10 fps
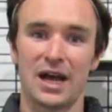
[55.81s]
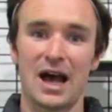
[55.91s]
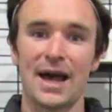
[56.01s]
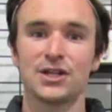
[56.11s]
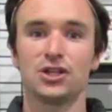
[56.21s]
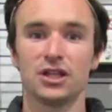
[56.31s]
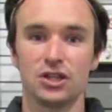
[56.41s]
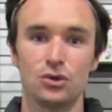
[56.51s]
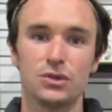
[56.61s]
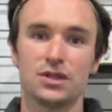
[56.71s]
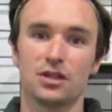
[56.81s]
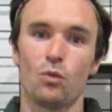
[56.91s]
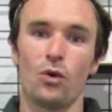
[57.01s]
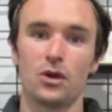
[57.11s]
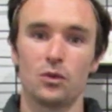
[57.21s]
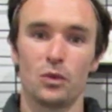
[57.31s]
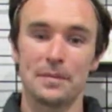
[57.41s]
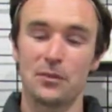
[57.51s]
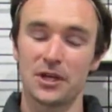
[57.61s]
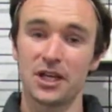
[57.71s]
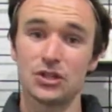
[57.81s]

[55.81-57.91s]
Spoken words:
are actually using the water that we're putting in.